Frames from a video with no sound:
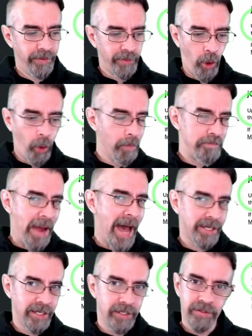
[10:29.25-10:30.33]
the whole
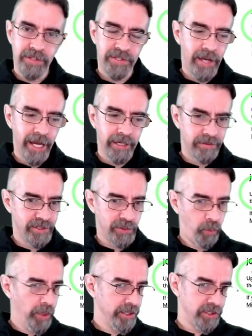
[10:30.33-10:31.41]
back end of the site just
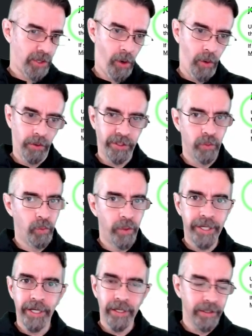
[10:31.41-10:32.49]
went totally
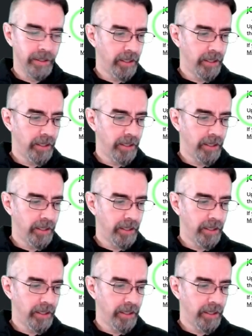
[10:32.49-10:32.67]
weird